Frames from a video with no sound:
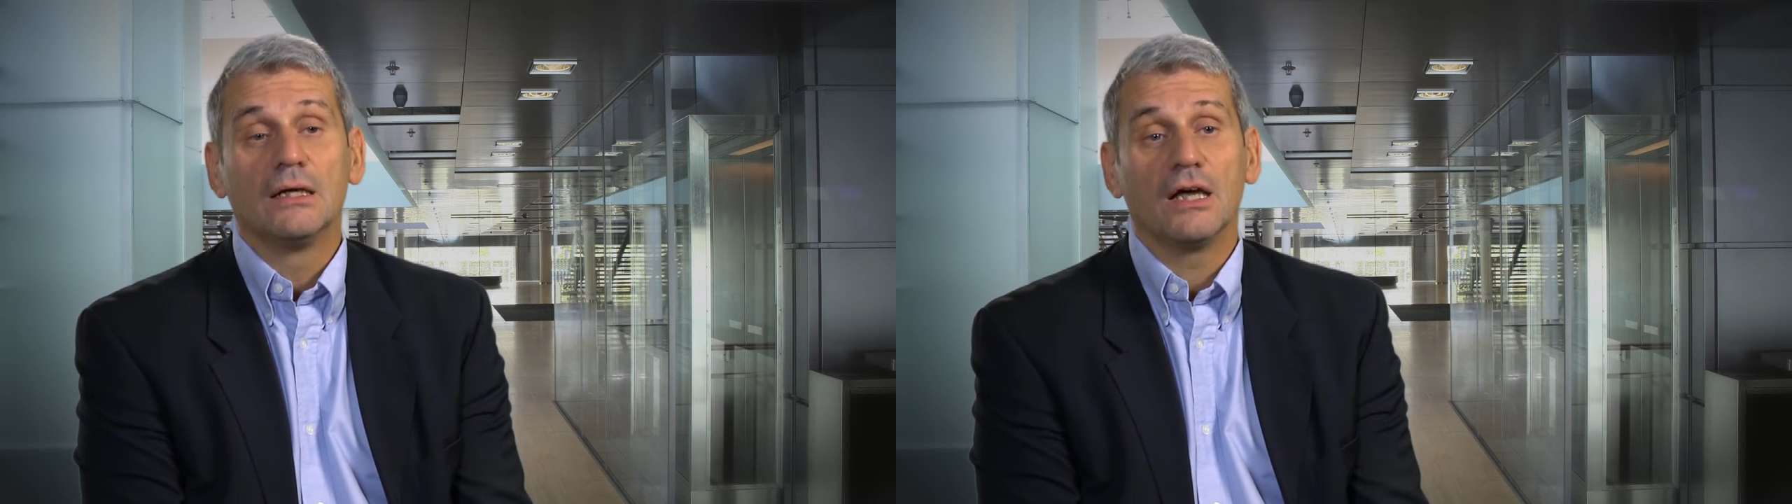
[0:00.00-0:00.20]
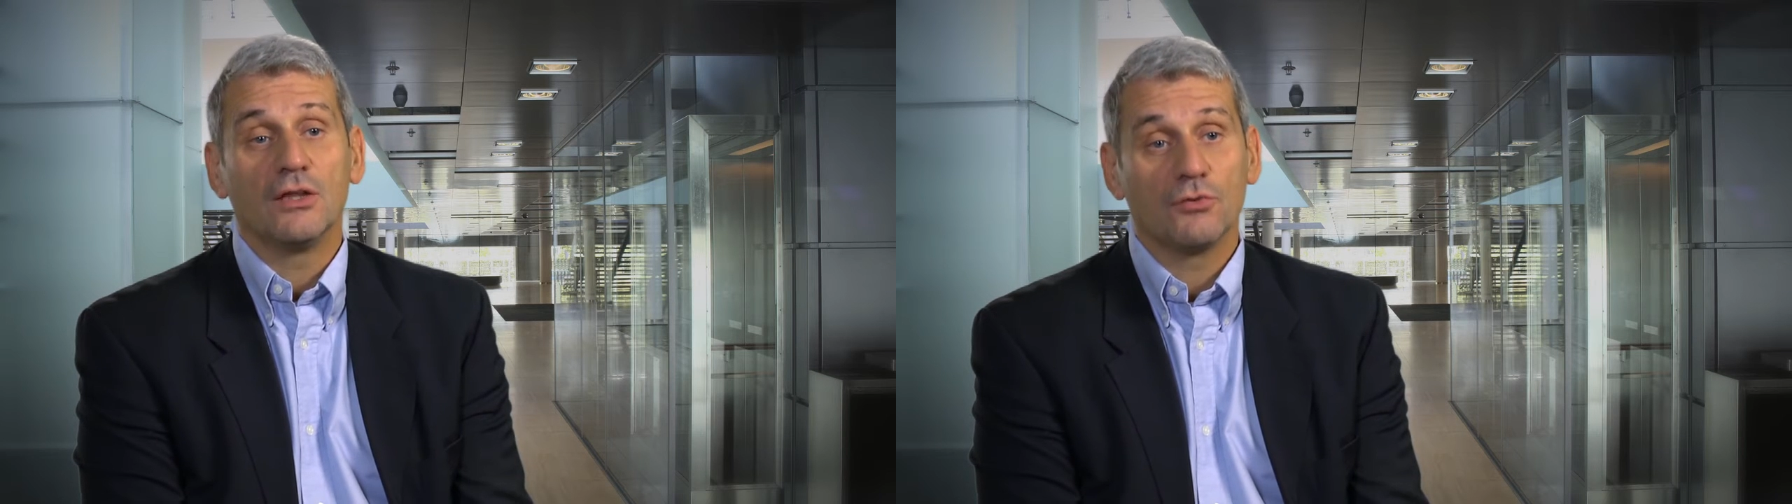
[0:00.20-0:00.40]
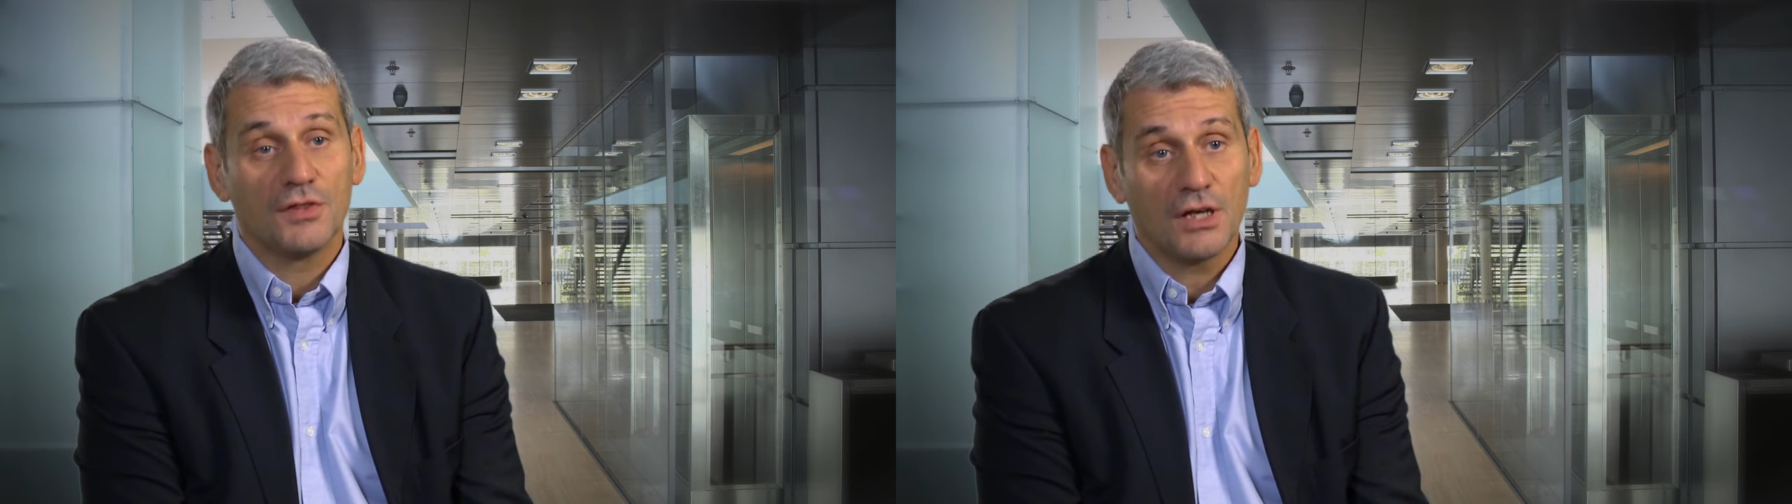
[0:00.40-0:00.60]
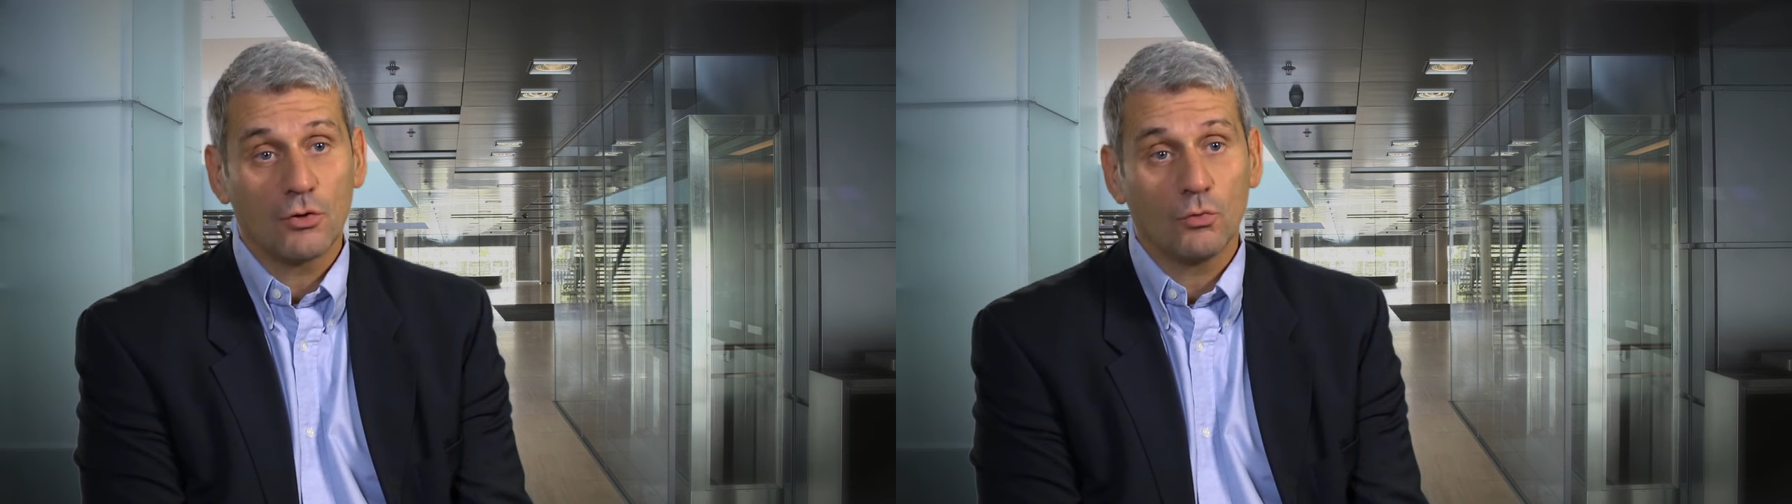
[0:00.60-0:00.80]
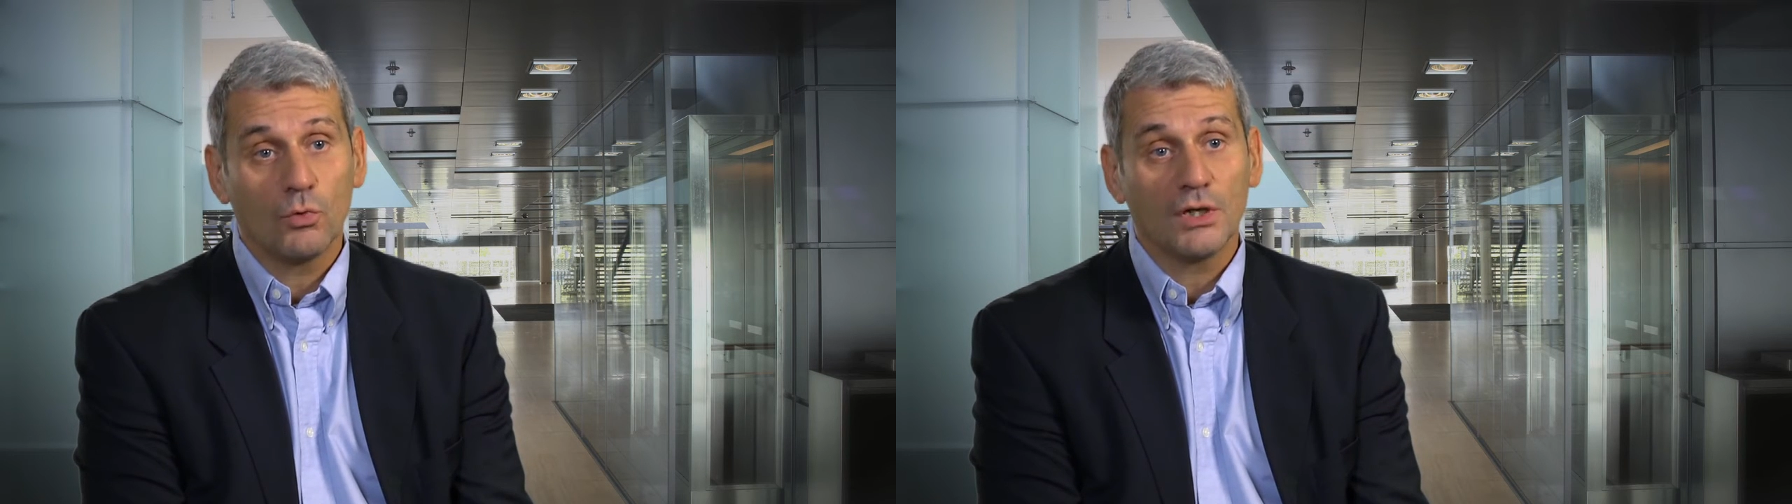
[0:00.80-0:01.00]
And the
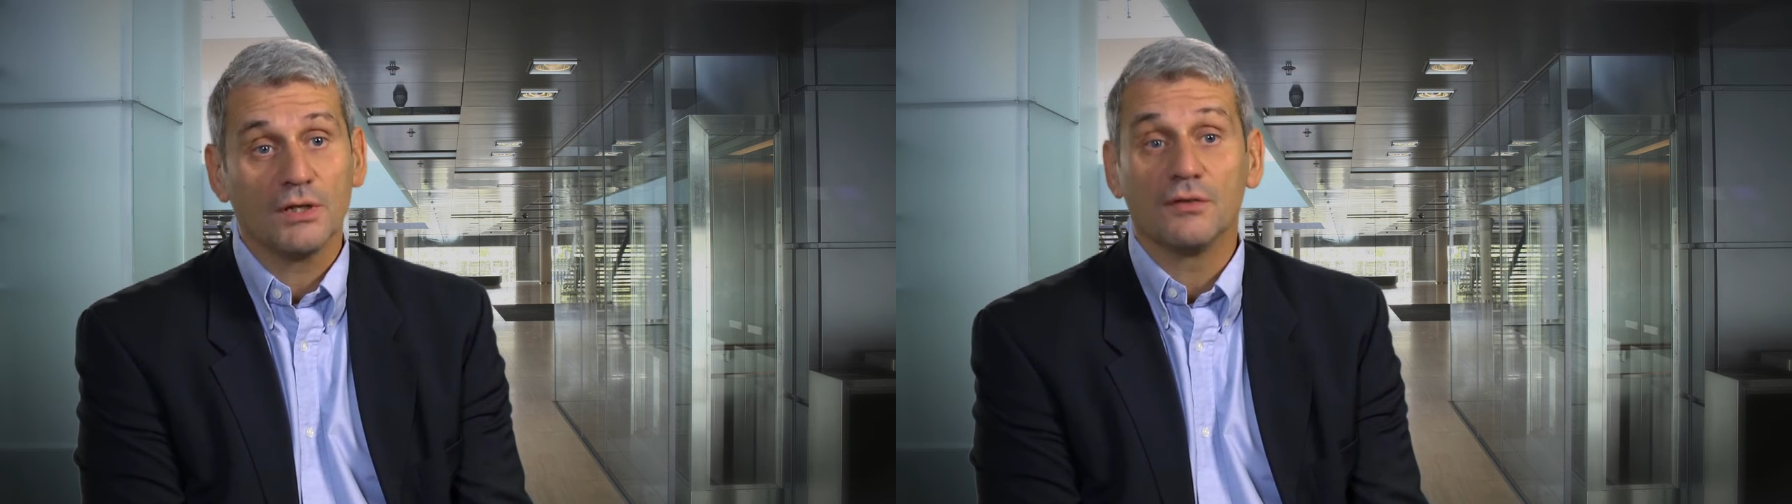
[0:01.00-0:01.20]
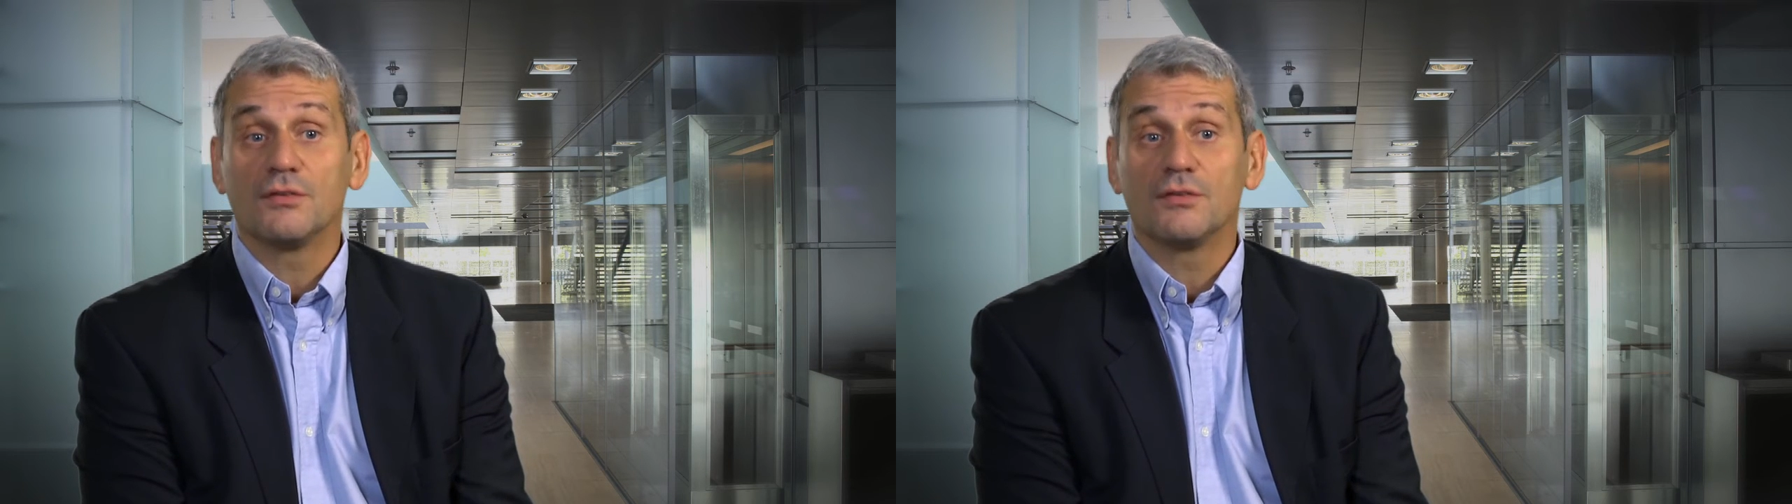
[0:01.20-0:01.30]
second one is